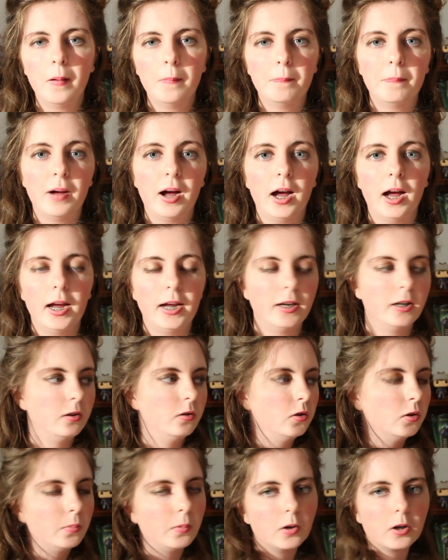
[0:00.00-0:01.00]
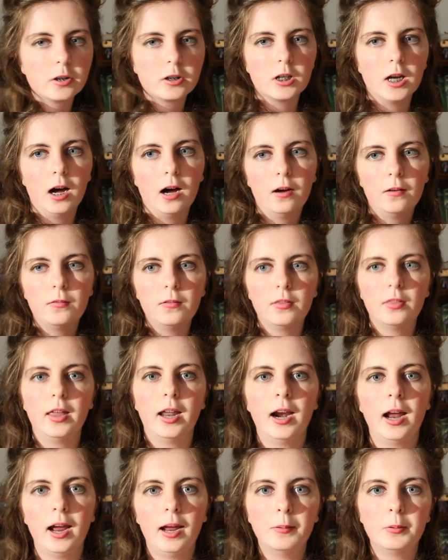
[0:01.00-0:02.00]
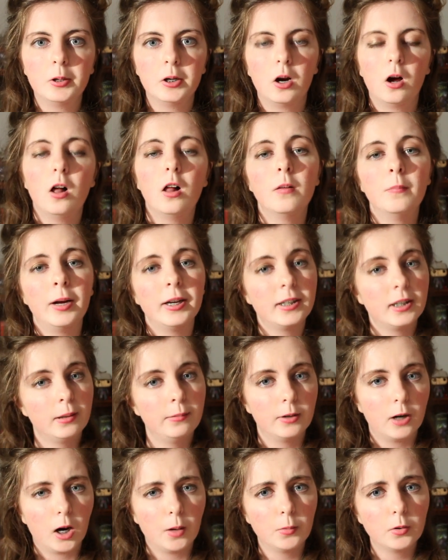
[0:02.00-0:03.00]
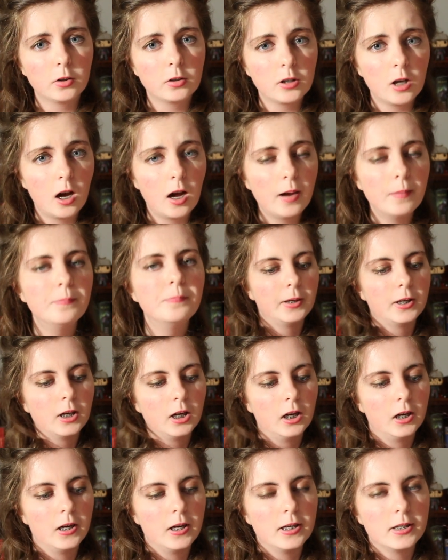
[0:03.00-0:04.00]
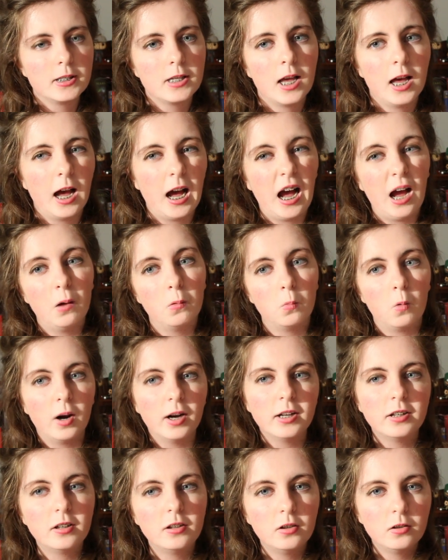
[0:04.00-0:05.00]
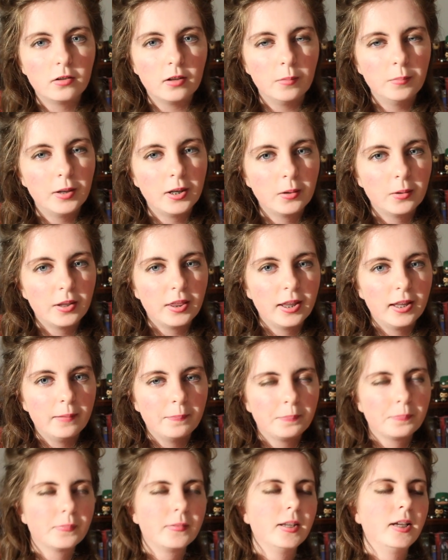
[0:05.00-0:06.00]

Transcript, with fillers: my new bookshelf that I put all my TBR books on because I wanted to do something with it